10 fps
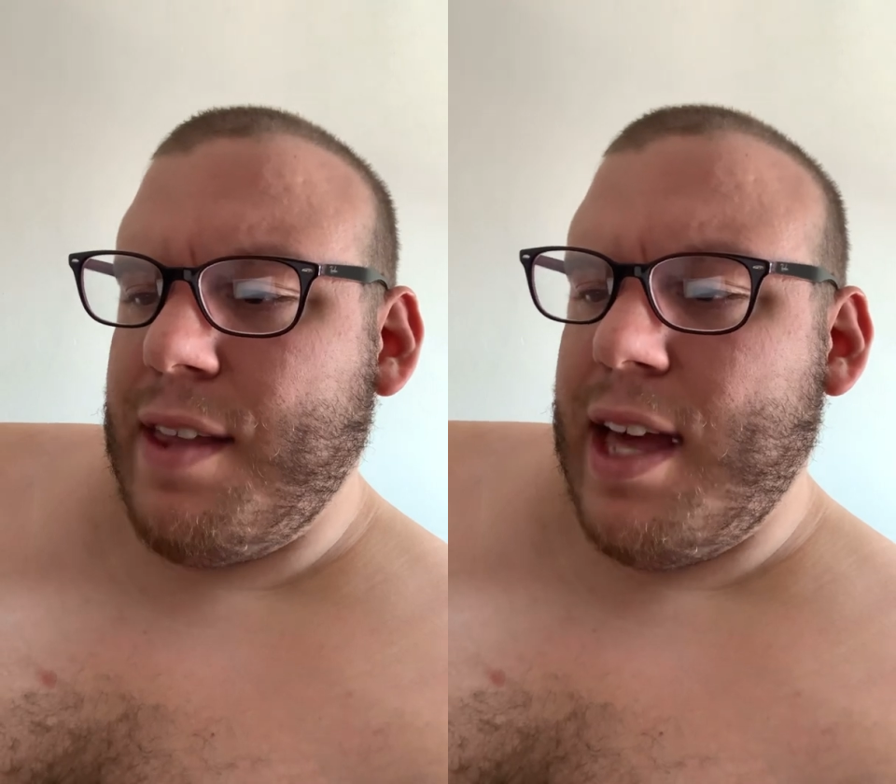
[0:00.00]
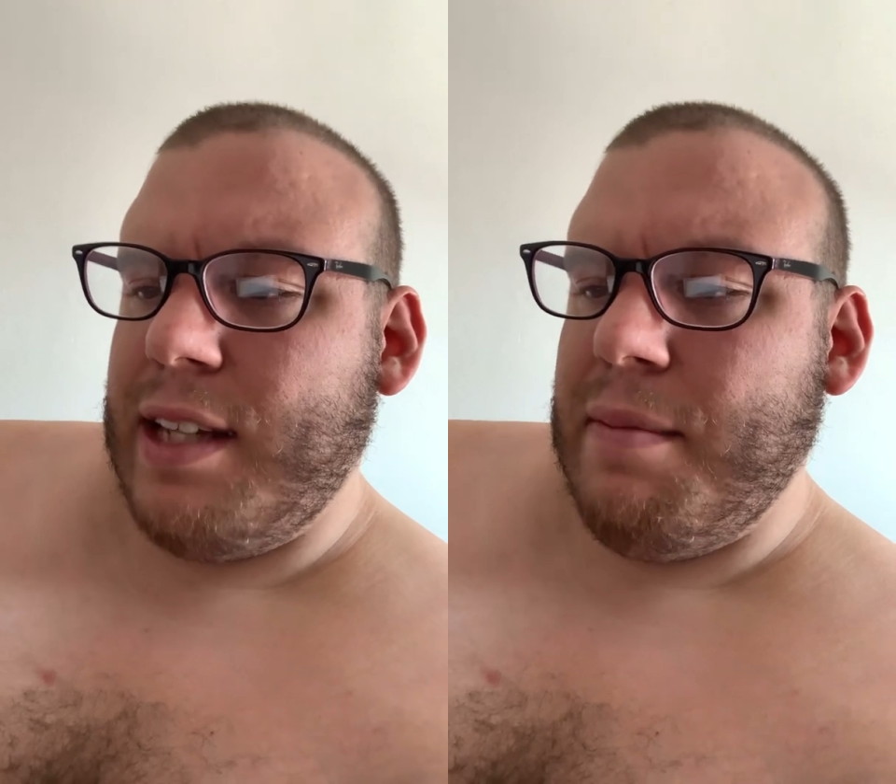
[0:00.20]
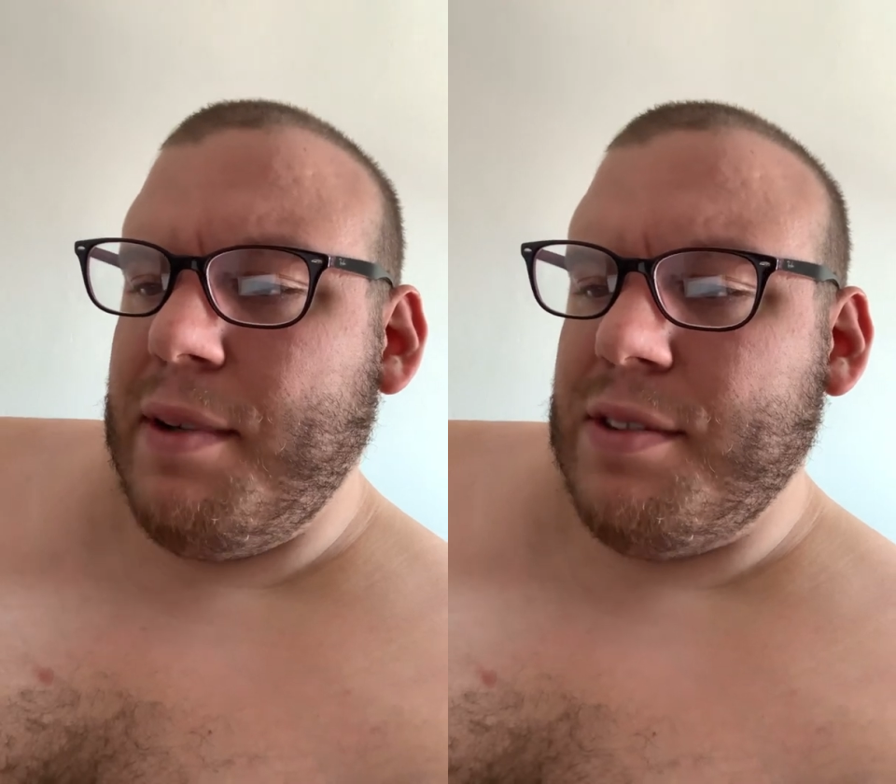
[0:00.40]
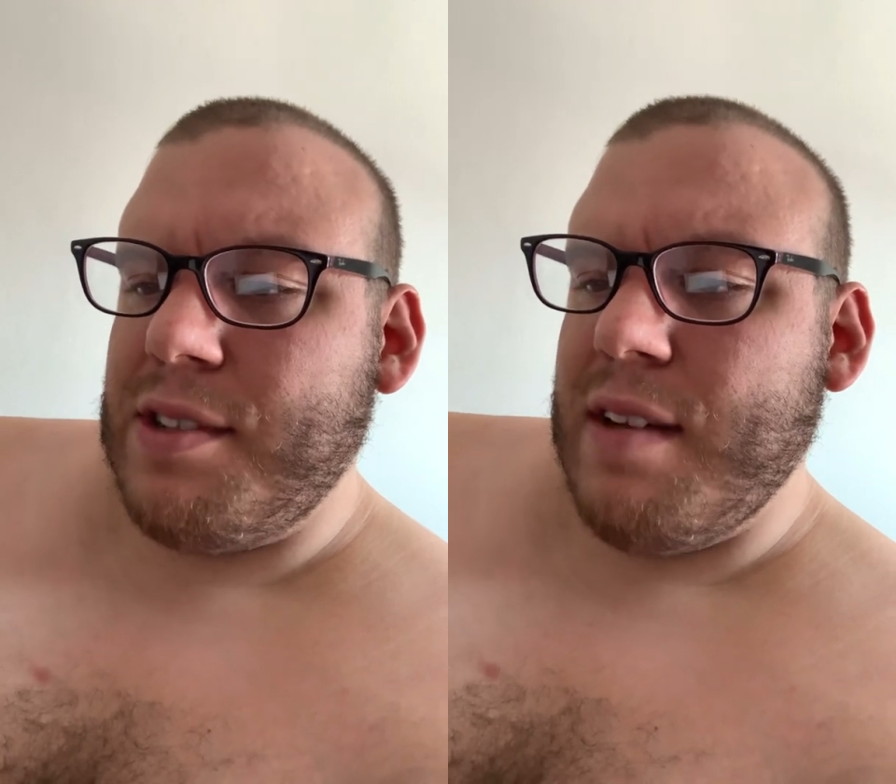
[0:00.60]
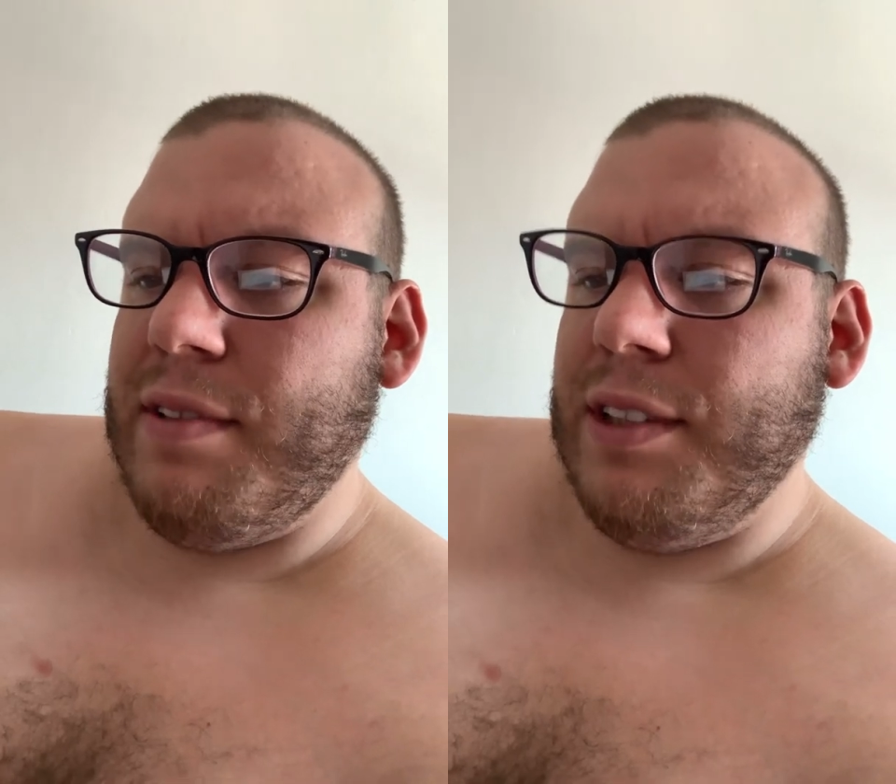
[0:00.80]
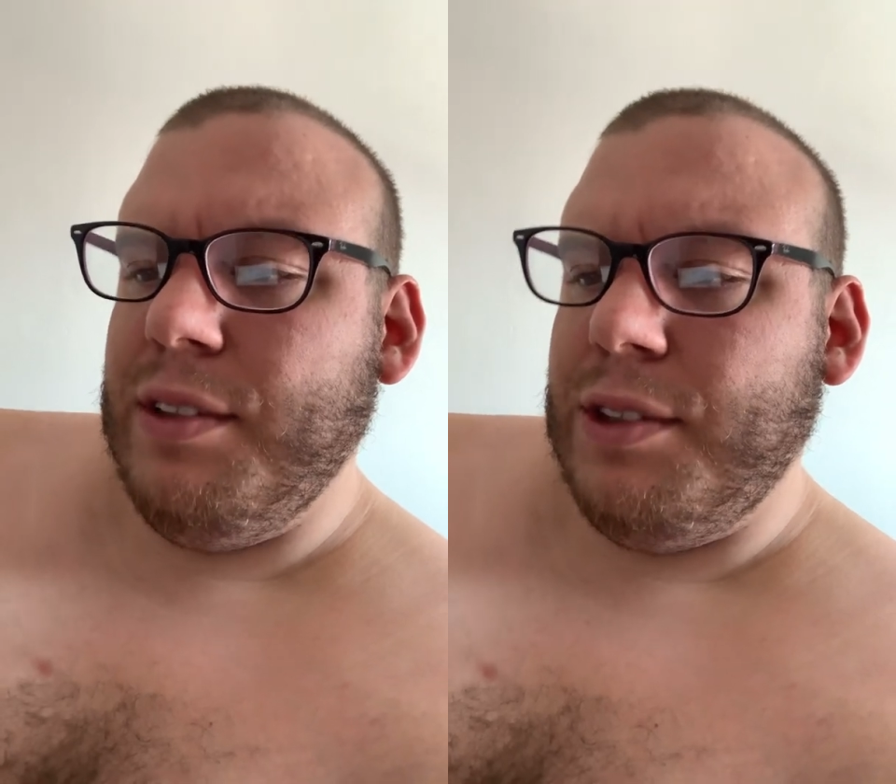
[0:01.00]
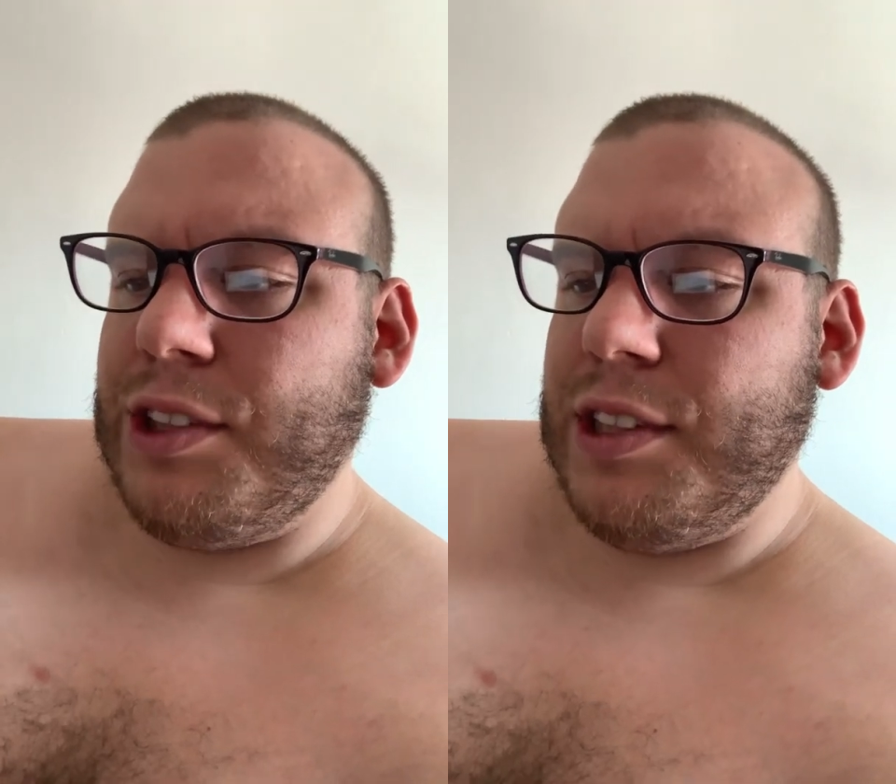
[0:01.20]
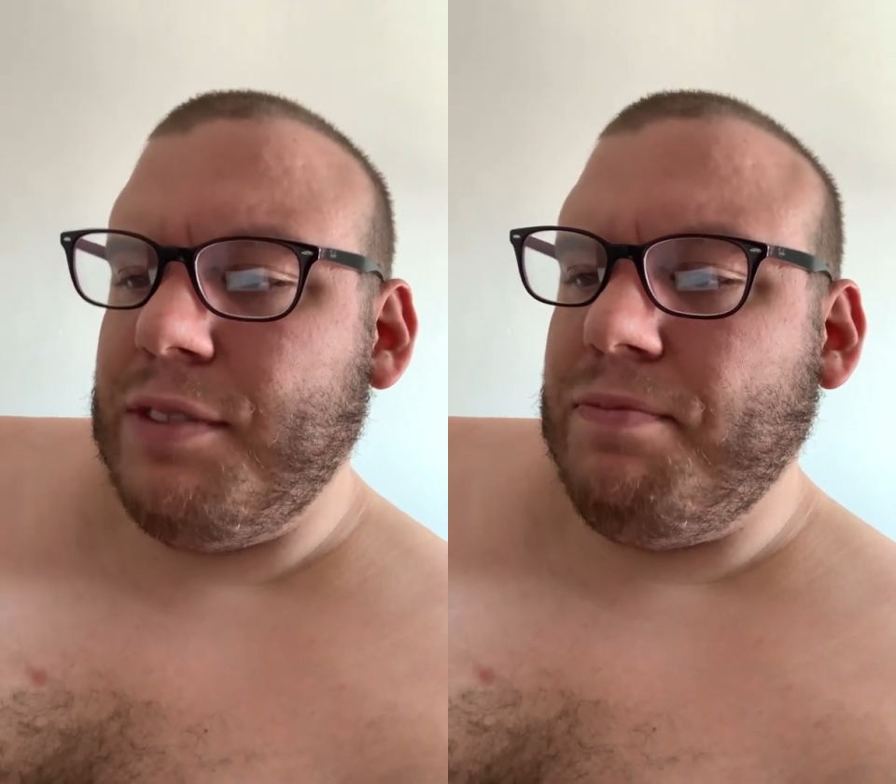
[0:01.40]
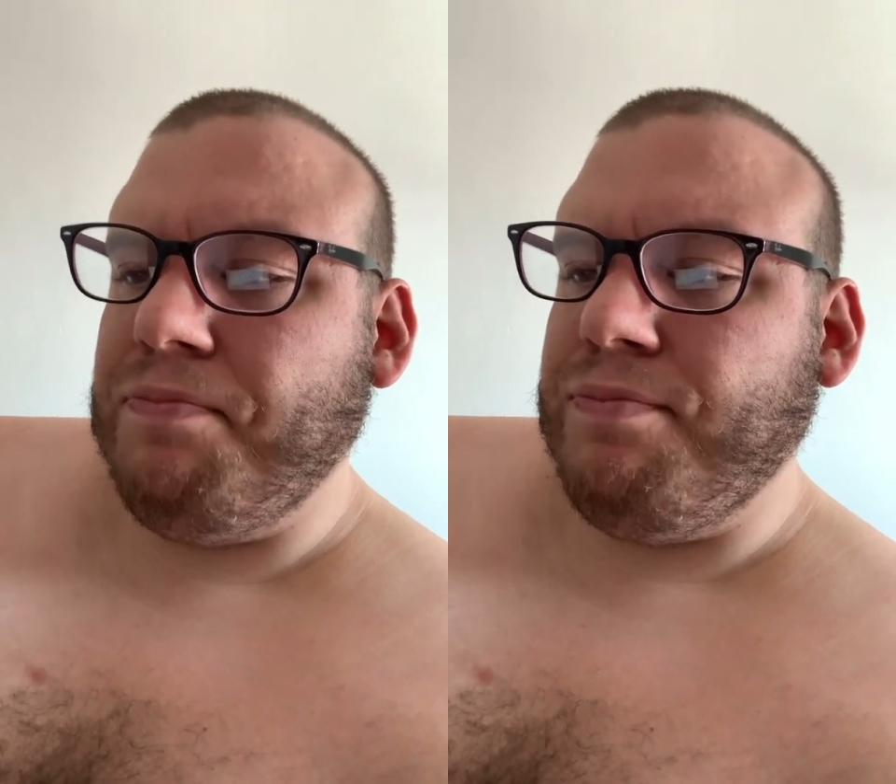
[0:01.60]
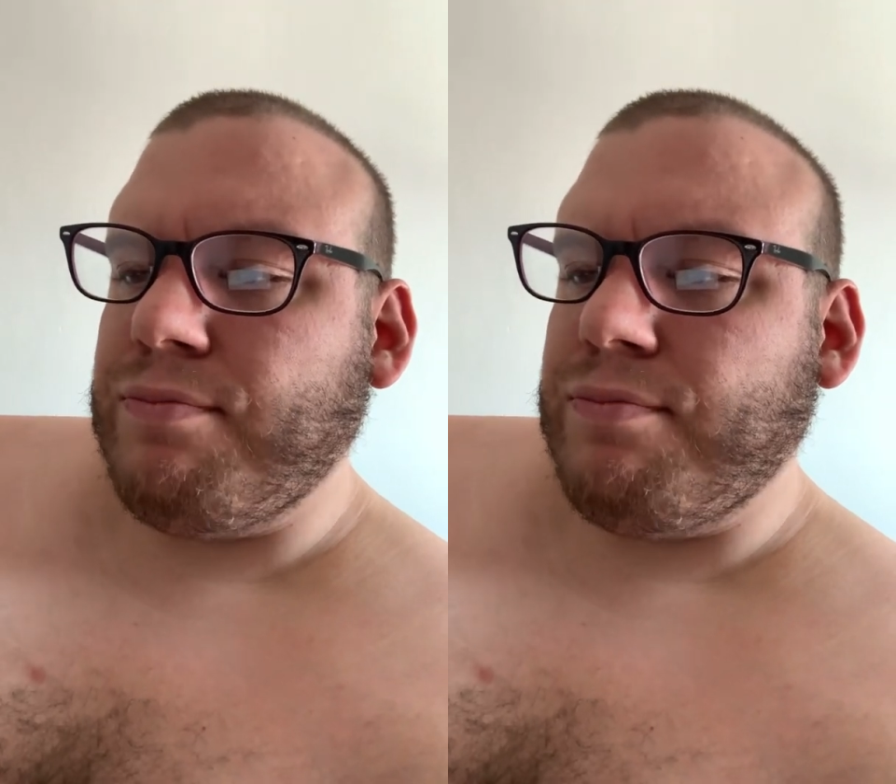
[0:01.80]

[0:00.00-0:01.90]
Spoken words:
had the most evolution,